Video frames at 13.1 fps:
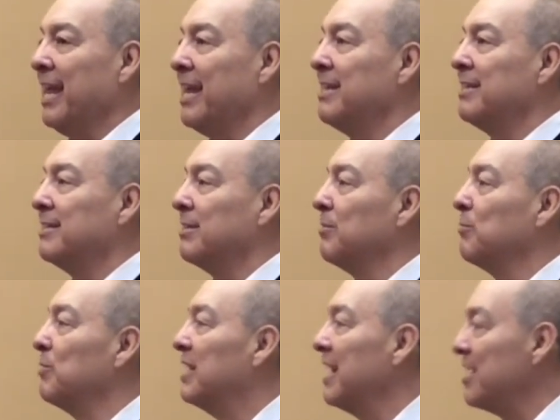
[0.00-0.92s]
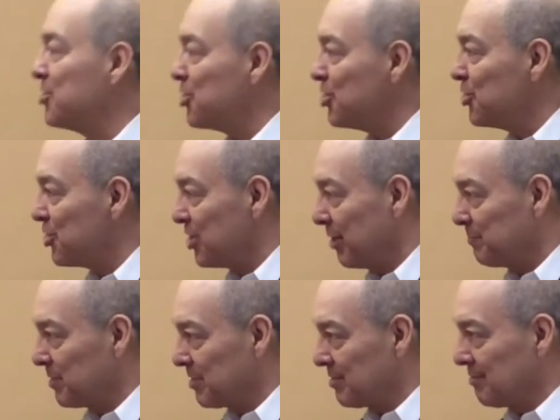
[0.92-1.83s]
and
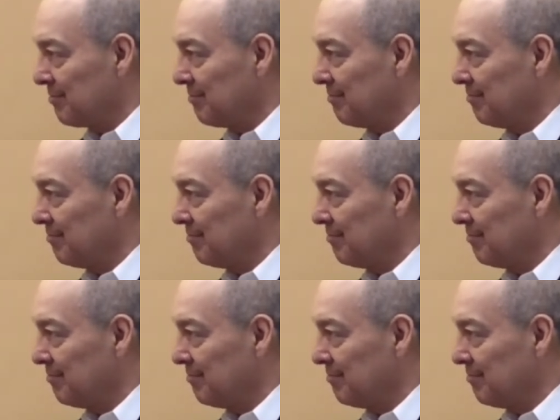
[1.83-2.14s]
relationships.